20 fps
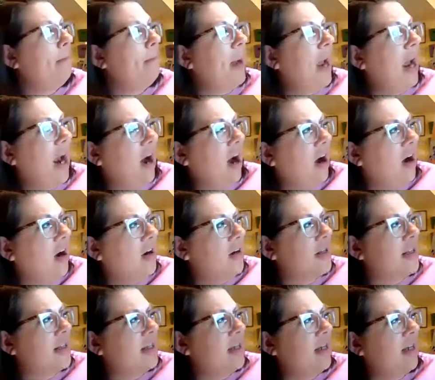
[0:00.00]

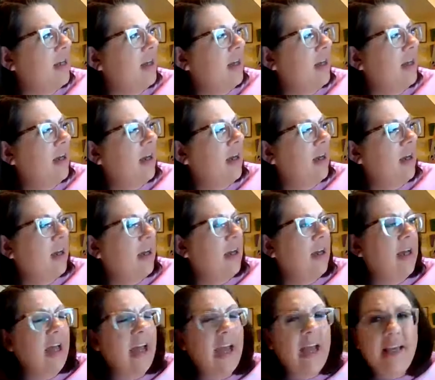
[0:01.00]
bears,
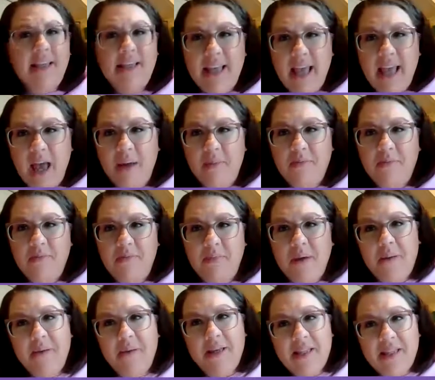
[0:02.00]
except
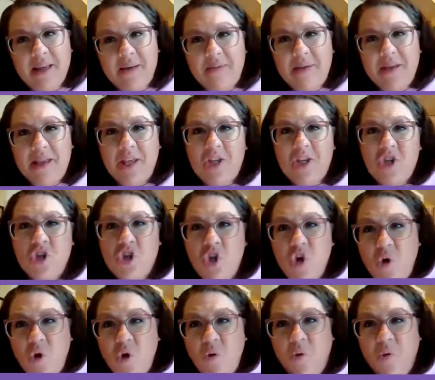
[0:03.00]
maybe some at the
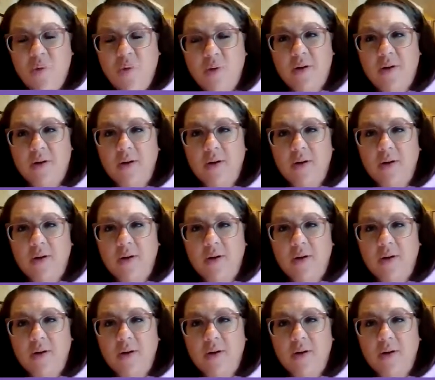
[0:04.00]
zoo.